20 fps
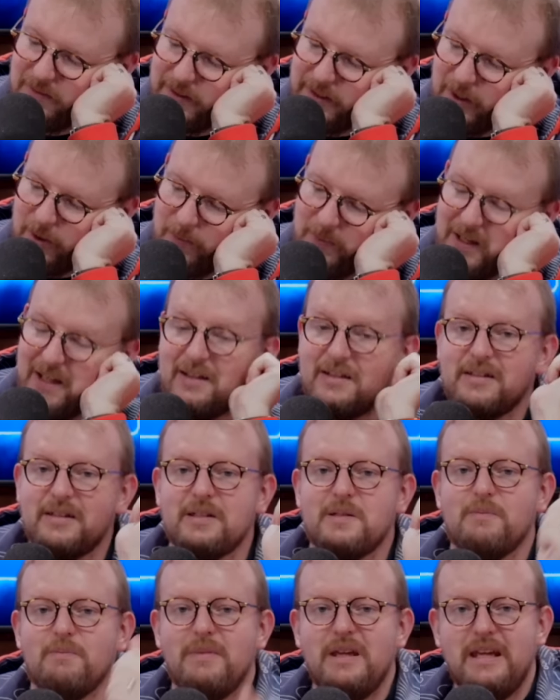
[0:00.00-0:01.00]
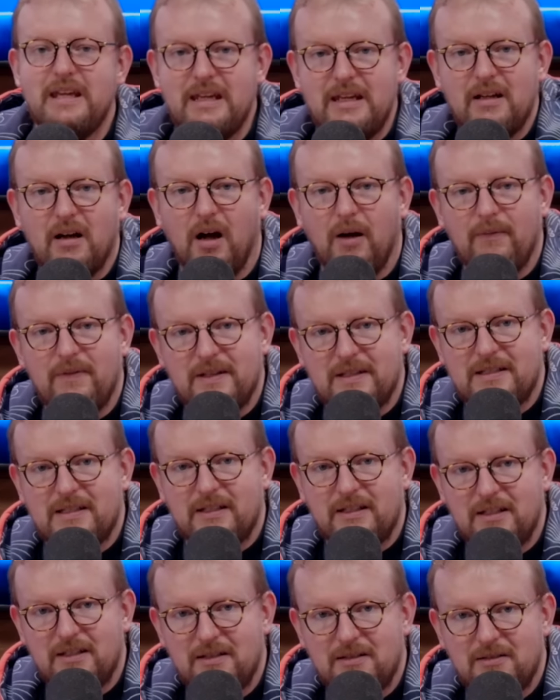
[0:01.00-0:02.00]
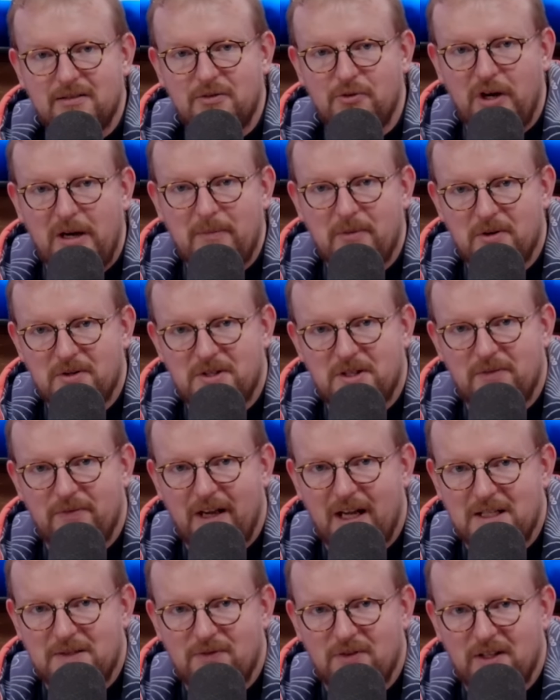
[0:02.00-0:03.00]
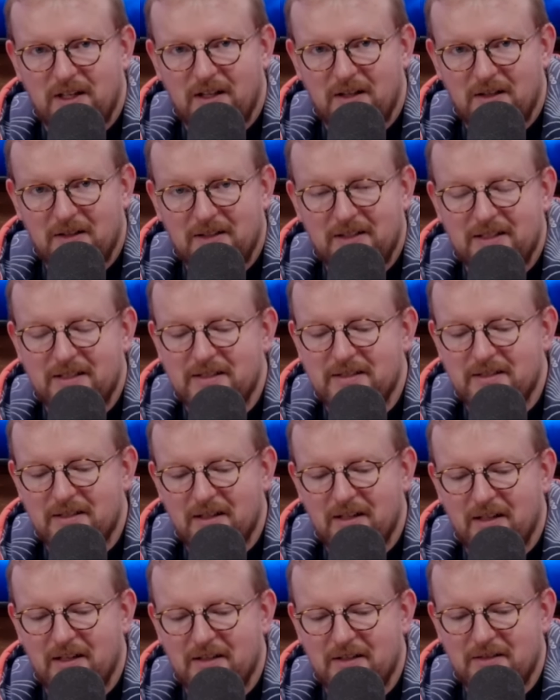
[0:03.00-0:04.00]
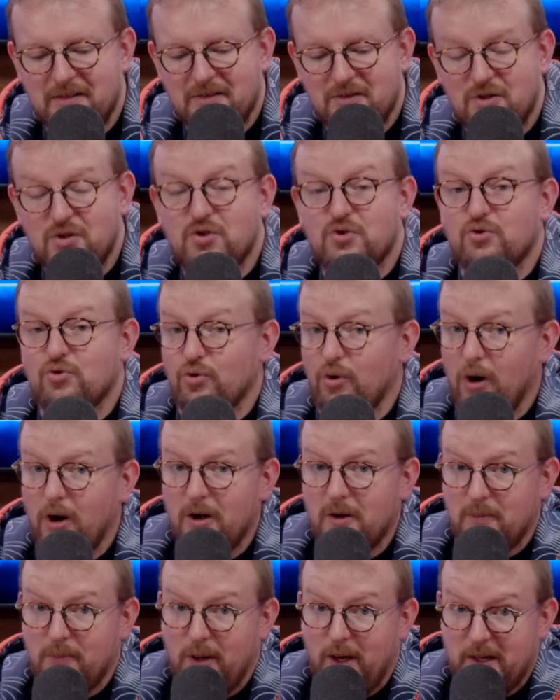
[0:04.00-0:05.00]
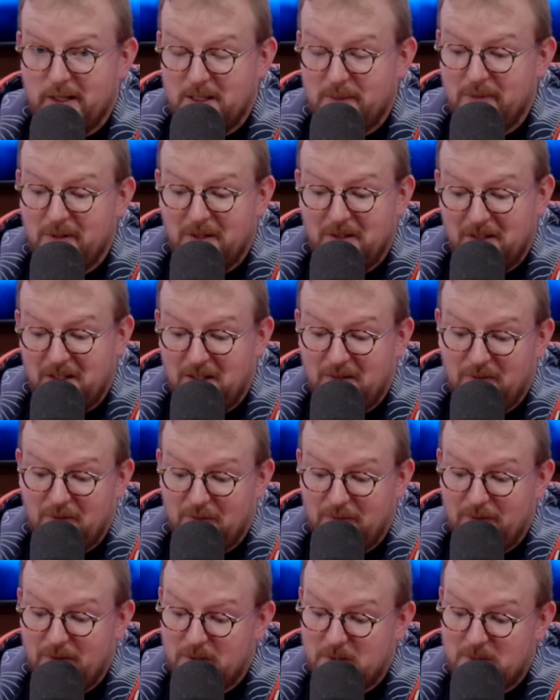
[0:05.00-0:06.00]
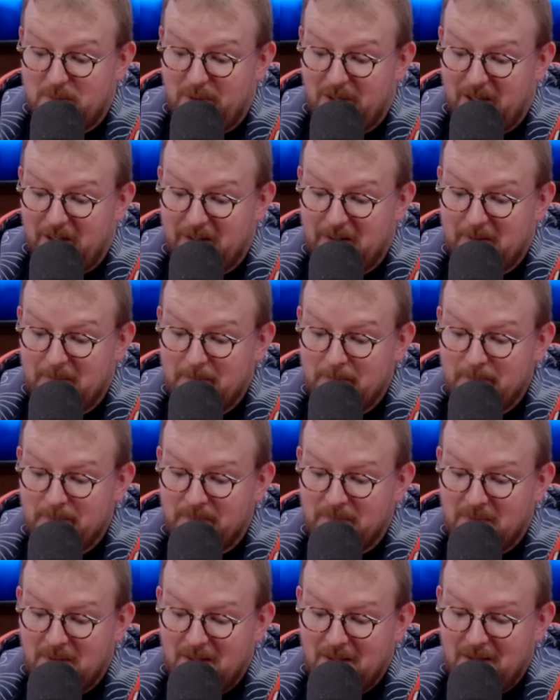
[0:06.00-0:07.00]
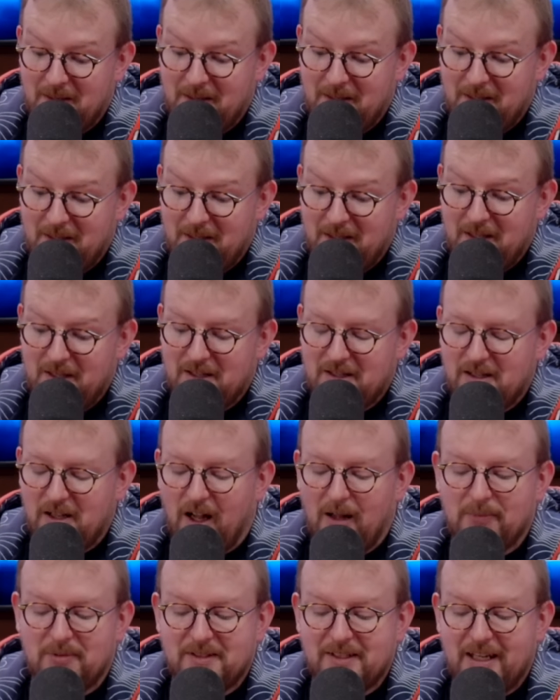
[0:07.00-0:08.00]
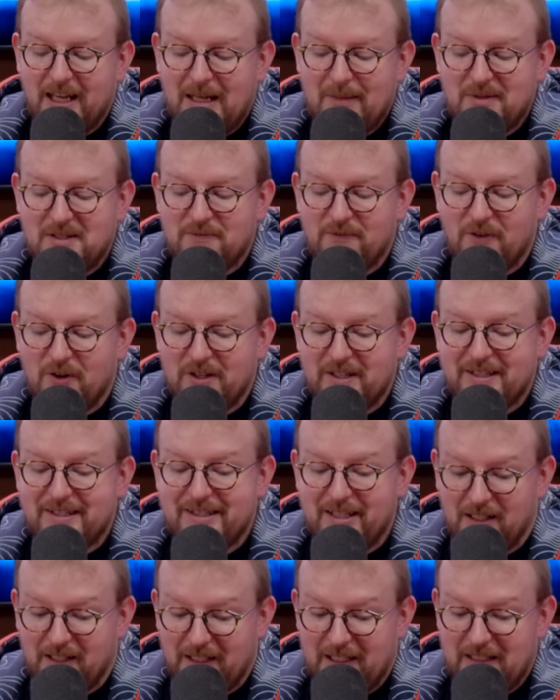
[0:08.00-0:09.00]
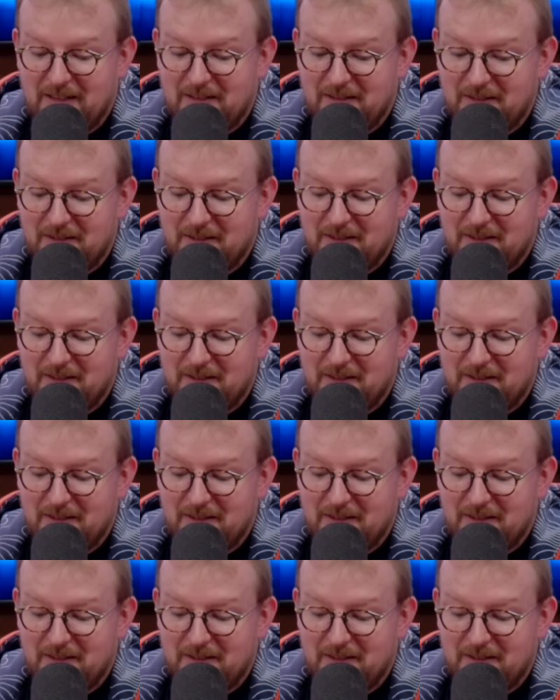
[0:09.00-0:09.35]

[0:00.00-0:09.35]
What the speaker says: so because it's me, obviously, Grey Merchant of Asphodel is a strong possibility for first pick. Goblin Game is very silly.